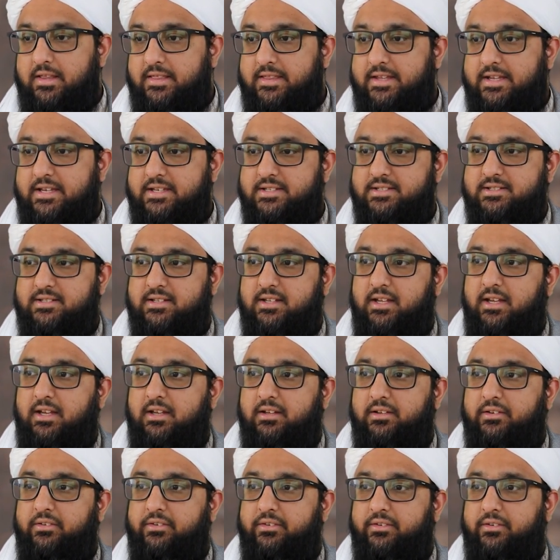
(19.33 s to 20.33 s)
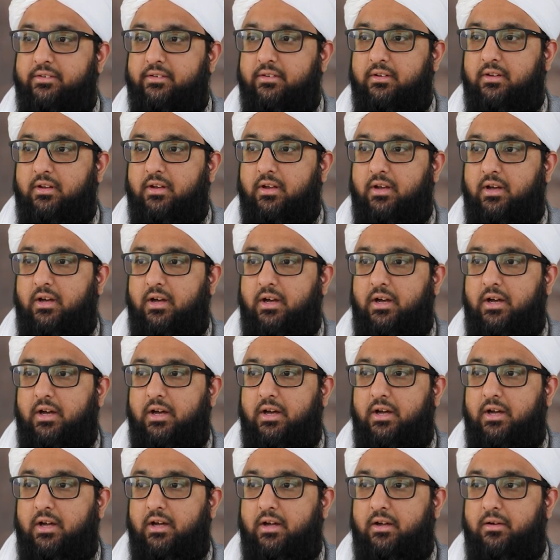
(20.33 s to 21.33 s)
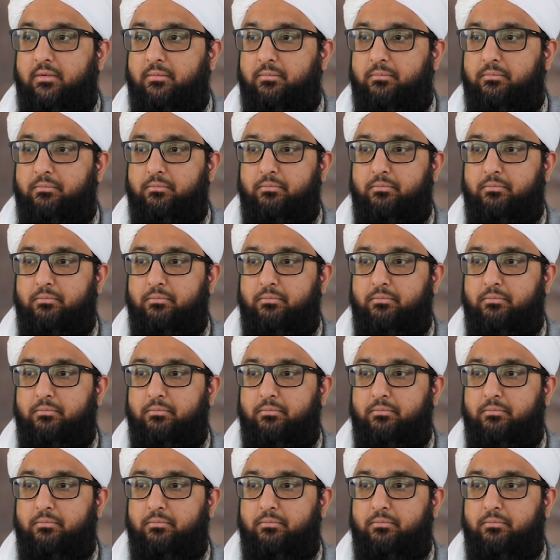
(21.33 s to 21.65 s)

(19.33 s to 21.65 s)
These things are